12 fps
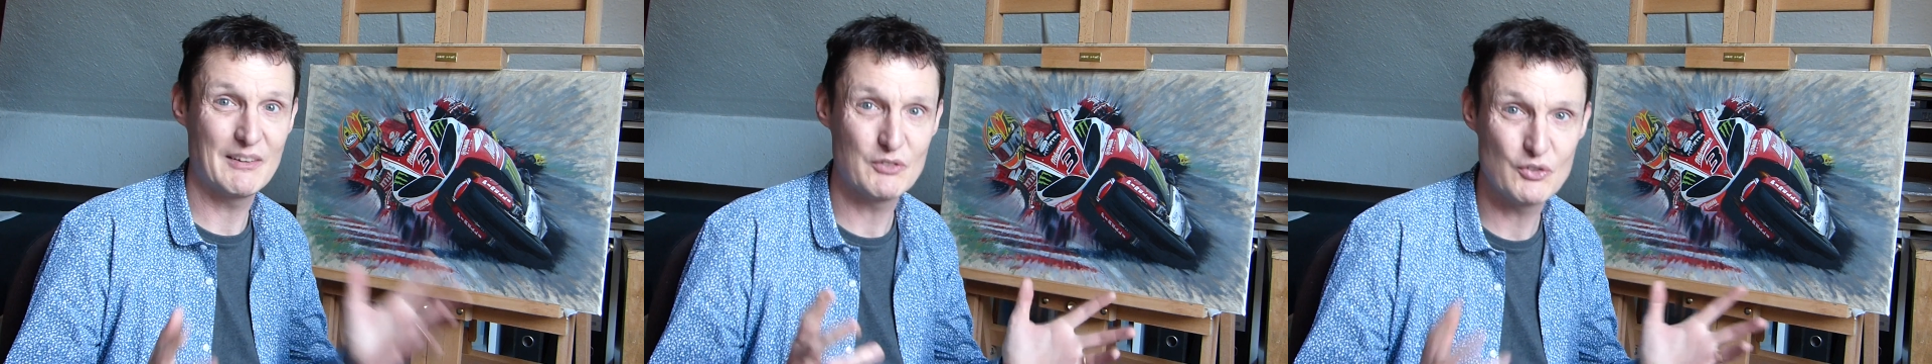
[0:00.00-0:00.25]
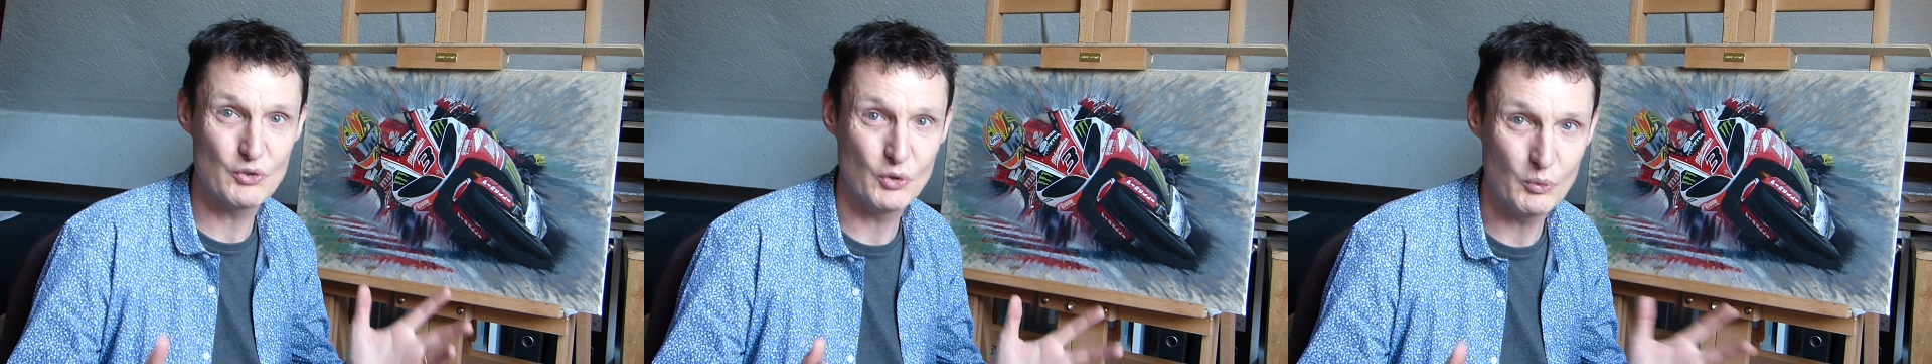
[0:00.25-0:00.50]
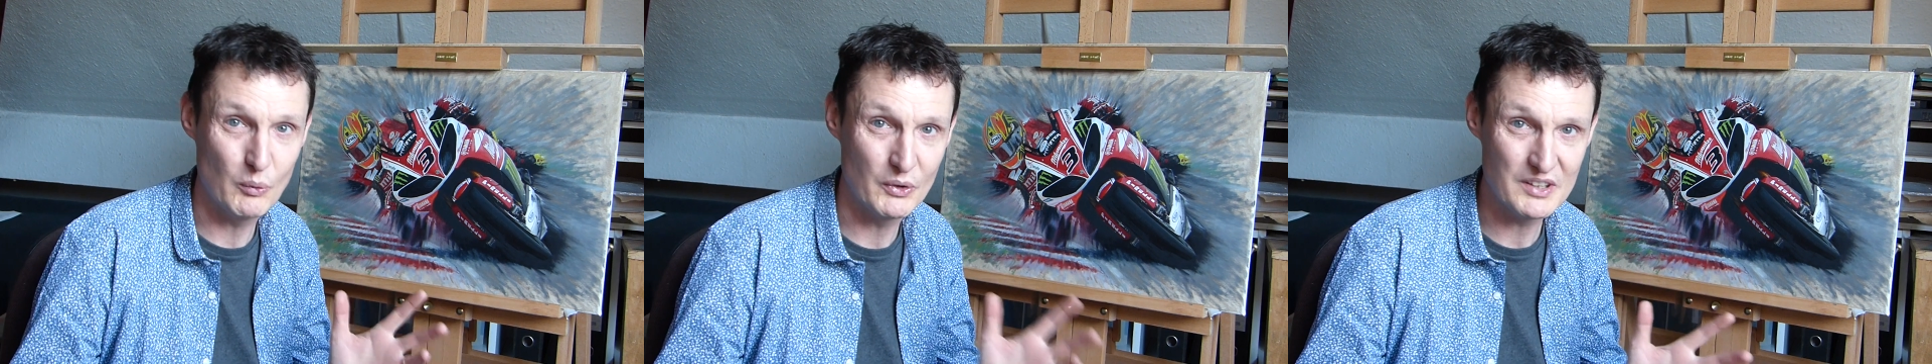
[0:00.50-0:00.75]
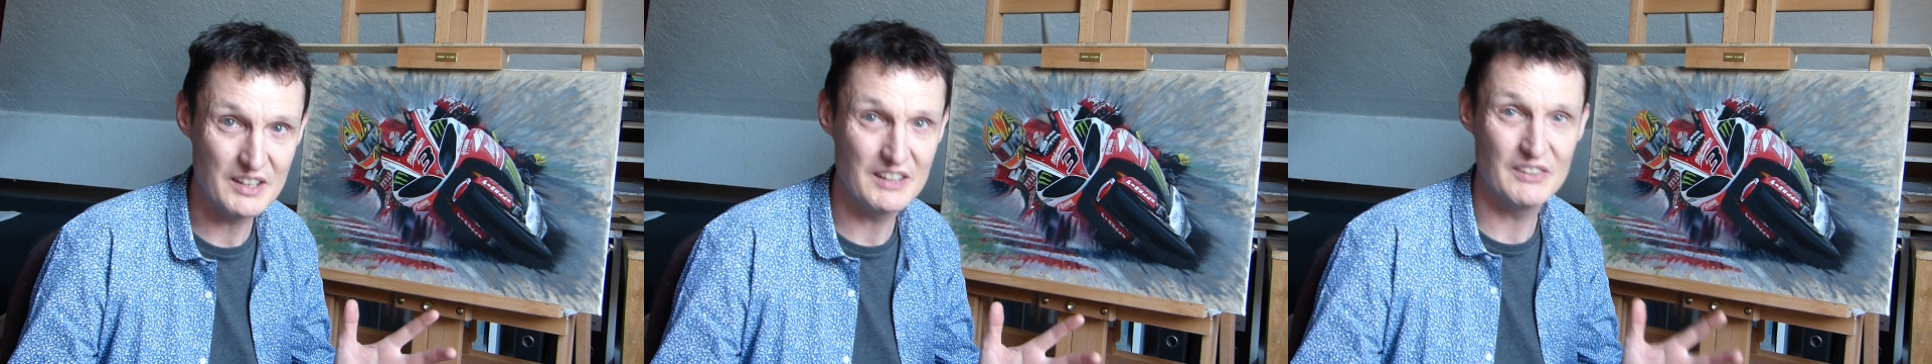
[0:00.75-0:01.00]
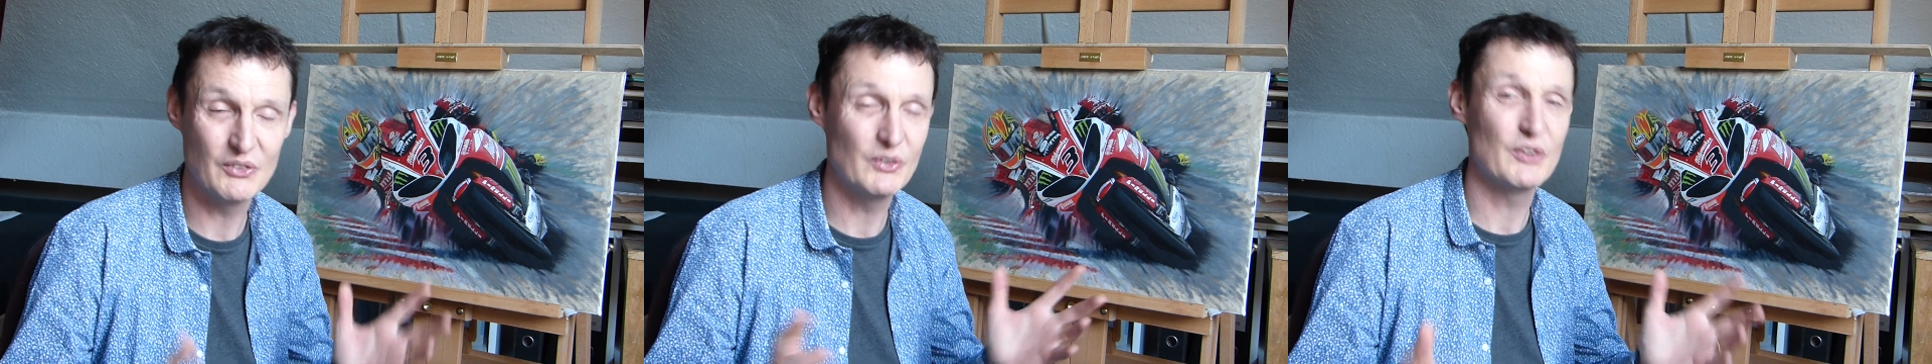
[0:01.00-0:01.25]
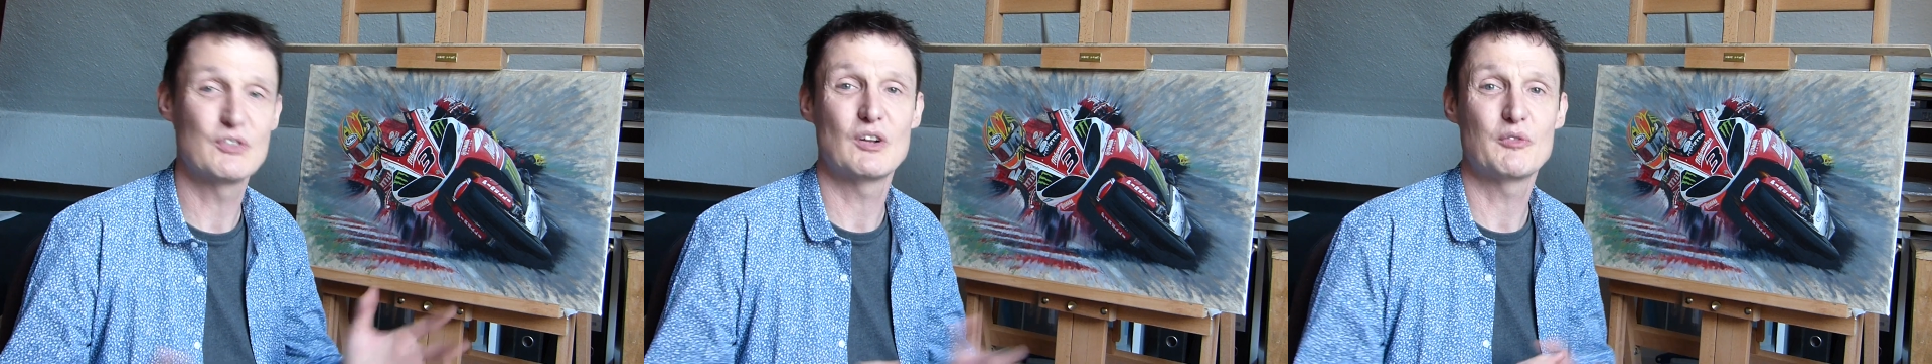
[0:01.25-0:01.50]
how to draw Woody and all
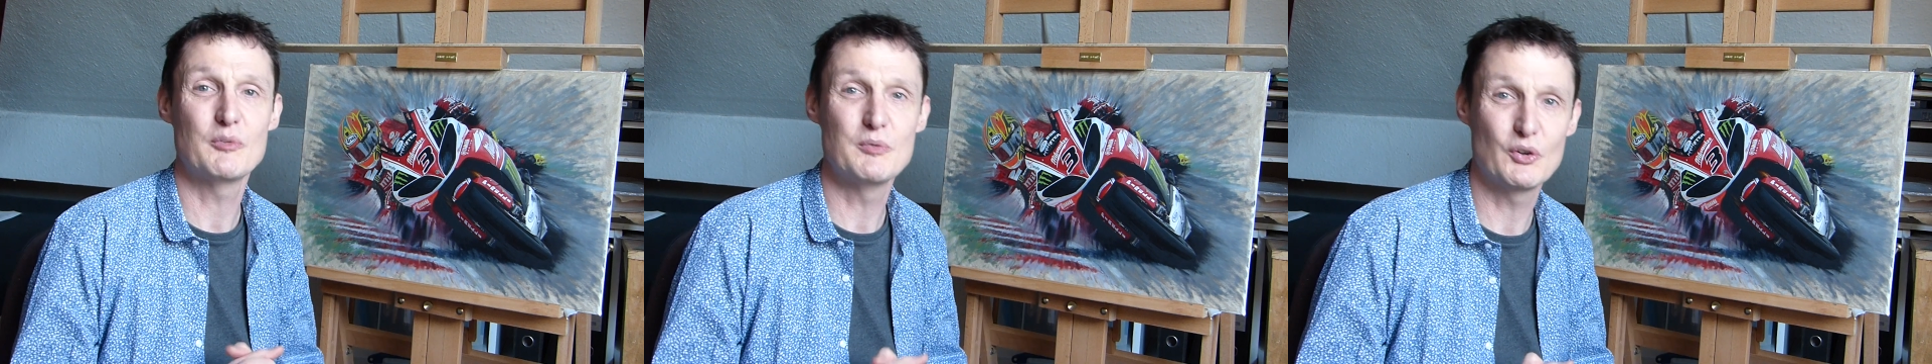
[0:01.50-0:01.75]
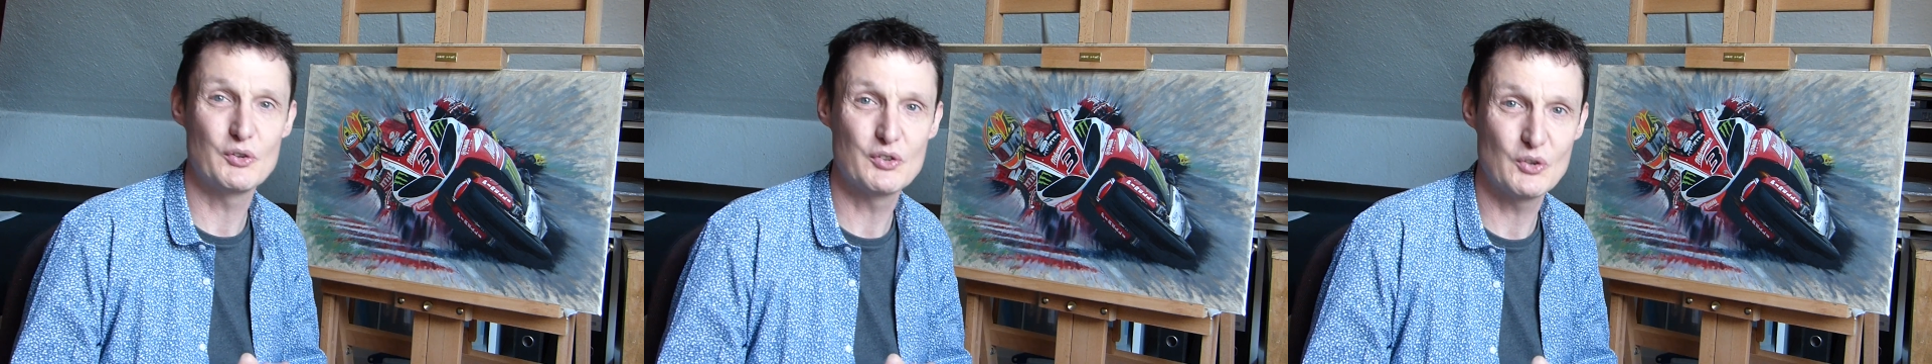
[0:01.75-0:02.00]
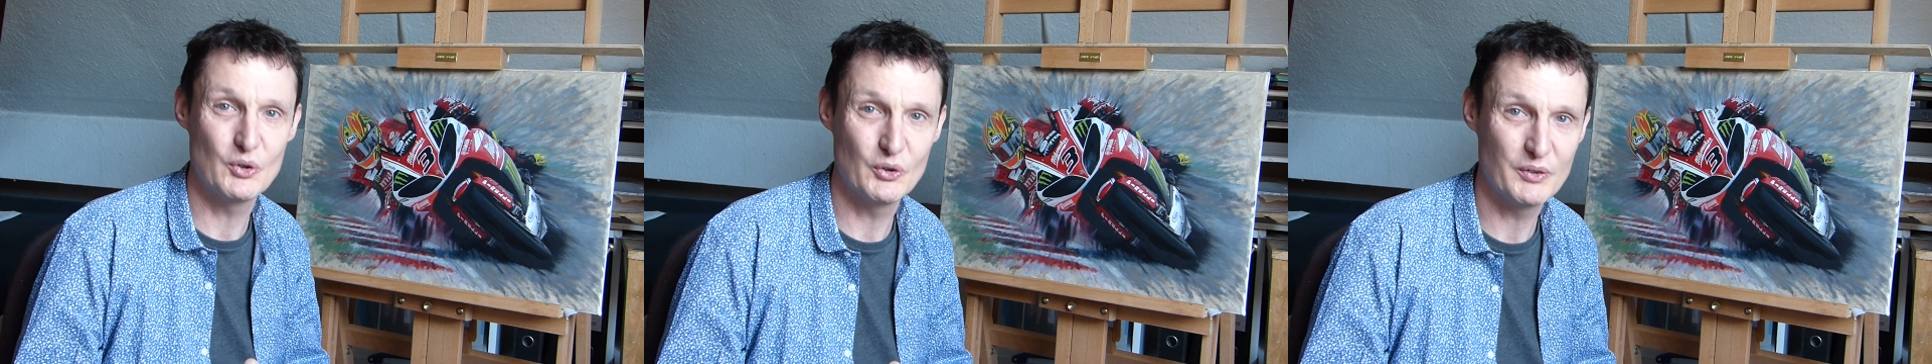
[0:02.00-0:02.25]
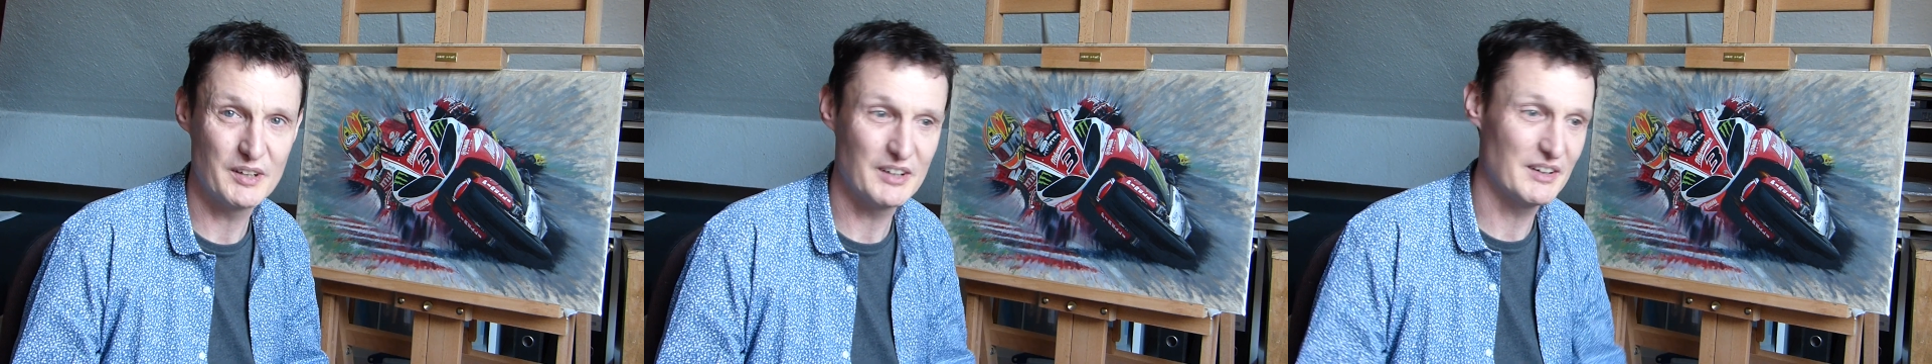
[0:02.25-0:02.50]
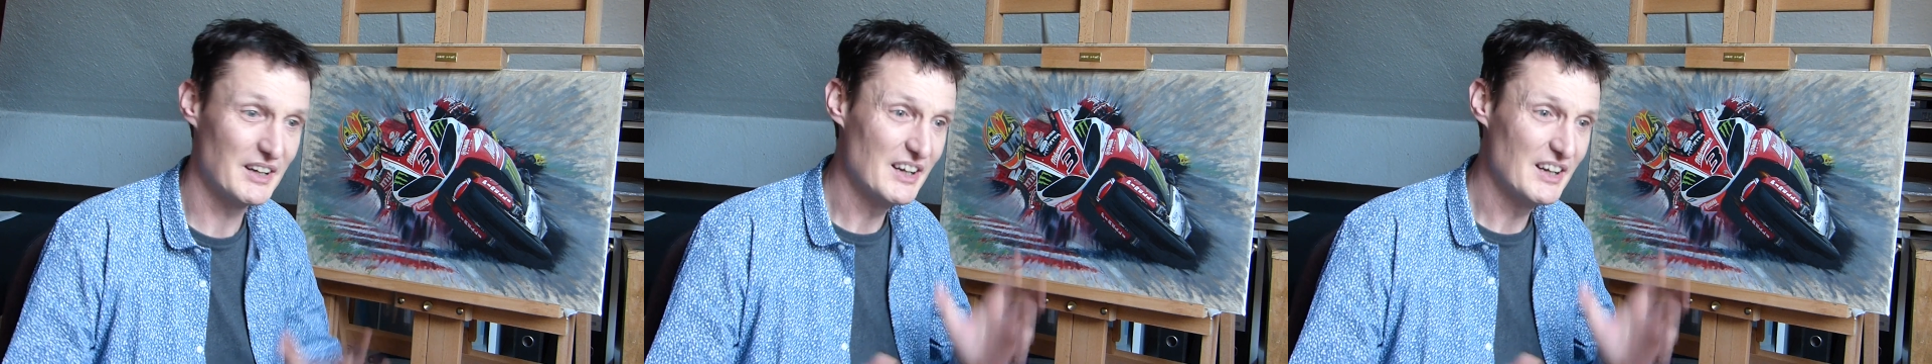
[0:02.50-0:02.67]
those lot from Toy Story